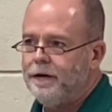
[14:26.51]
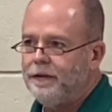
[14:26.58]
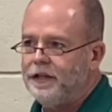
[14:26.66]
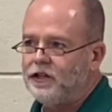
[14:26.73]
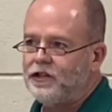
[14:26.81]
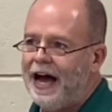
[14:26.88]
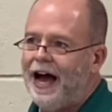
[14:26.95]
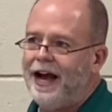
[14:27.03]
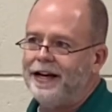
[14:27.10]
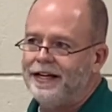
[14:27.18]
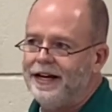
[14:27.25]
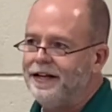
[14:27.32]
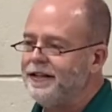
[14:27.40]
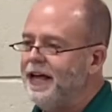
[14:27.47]
this
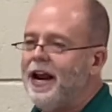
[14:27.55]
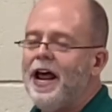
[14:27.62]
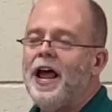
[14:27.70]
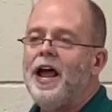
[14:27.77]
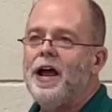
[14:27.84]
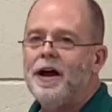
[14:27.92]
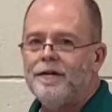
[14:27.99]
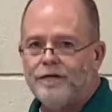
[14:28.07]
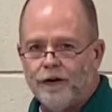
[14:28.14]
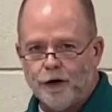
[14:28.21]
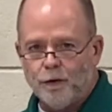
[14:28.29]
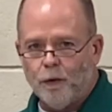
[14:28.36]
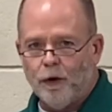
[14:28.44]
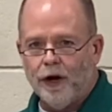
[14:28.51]
idea that
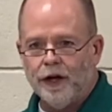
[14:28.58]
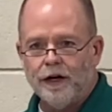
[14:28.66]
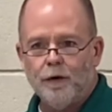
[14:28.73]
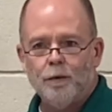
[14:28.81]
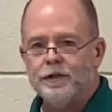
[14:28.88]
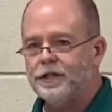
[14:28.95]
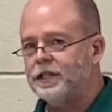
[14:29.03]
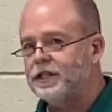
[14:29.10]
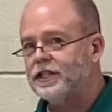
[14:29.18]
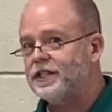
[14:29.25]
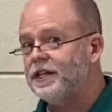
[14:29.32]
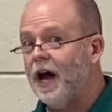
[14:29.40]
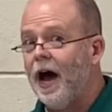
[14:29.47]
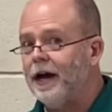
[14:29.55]
everyone was
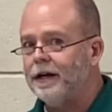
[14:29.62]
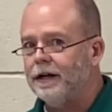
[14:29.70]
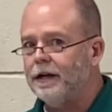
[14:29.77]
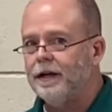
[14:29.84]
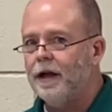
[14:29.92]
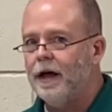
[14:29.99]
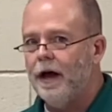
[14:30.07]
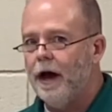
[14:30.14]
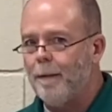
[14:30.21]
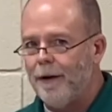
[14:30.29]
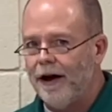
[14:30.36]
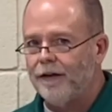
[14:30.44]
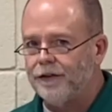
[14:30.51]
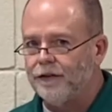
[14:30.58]
excited
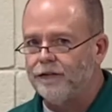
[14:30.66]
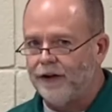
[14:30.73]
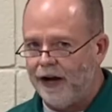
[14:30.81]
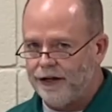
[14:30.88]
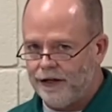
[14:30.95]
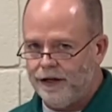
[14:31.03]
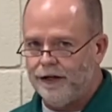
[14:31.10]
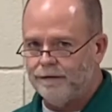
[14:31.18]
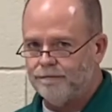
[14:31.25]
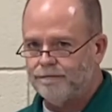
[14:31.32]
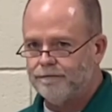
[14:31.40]
about this idea.